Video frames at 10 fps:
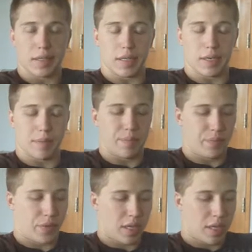and
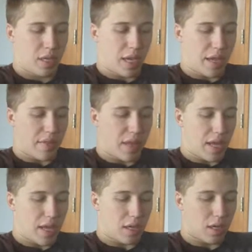
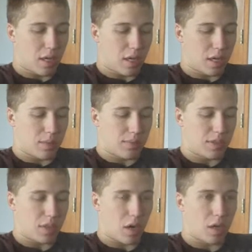then
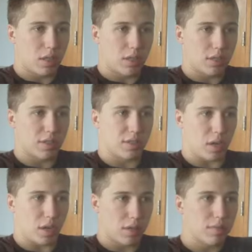start
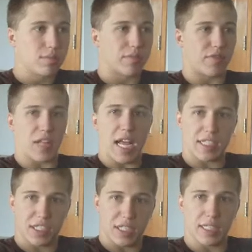
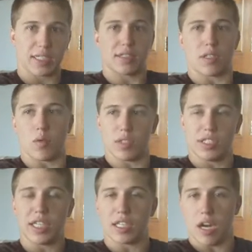flashing it. So
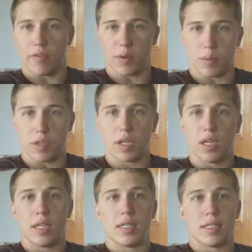once you get
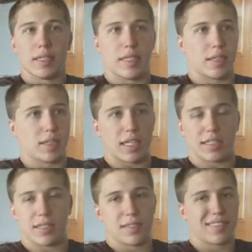comfortable,
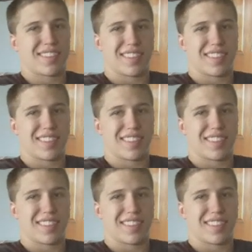that's